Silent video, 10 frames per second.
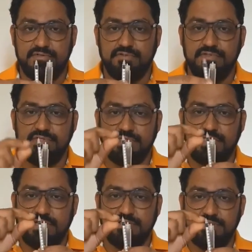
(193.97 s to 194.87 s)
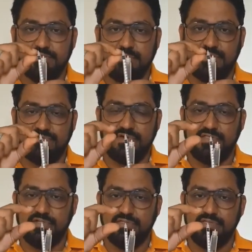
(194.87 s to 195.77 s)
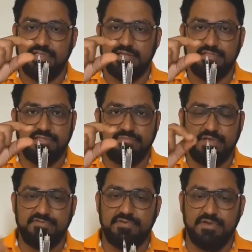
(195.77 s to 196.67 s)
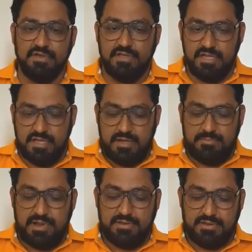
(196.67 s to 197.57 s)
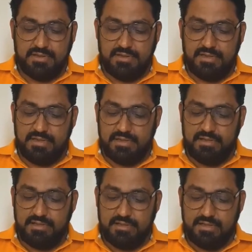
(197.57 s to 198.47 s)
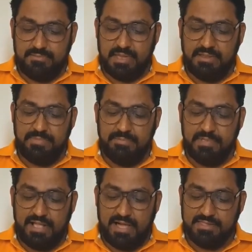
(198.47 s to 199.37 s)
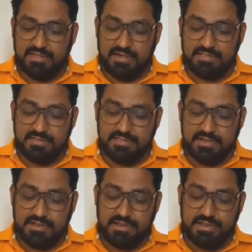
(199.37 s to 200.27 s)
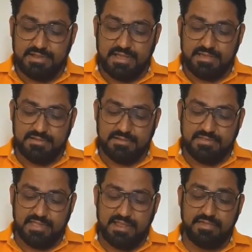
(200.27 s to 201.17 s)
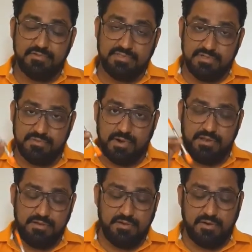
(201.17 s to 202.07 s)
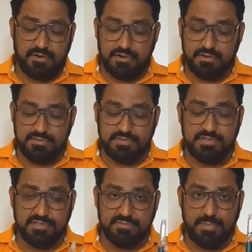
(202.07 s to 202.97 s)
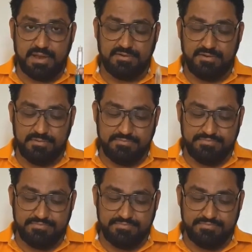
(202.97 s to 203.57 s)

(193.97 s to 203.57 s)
So this is like this much and this is like this much. But many people ask us in the clinic like, shall I use this one or this is better?